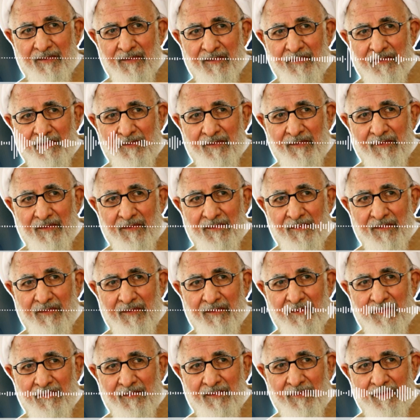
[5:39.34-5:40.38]
paralysis.
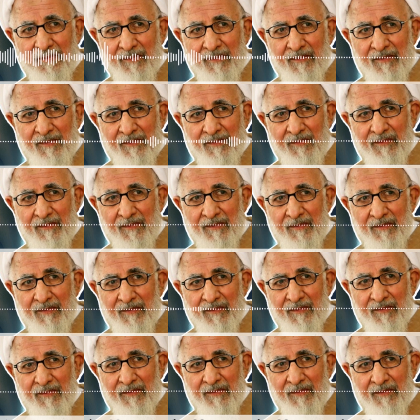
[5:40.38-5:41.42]
Yeah, analysis leads
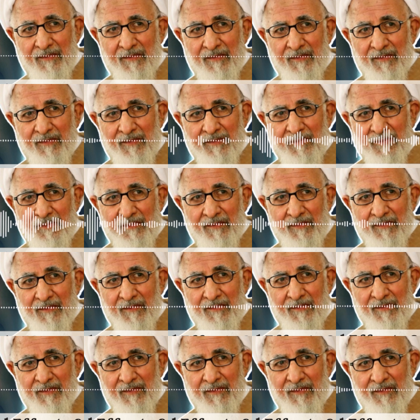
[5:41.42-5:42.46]
to
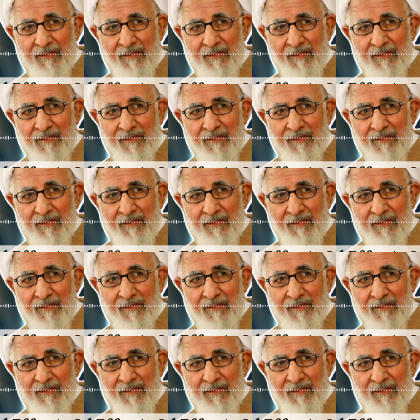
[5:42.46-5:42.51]
paralysis.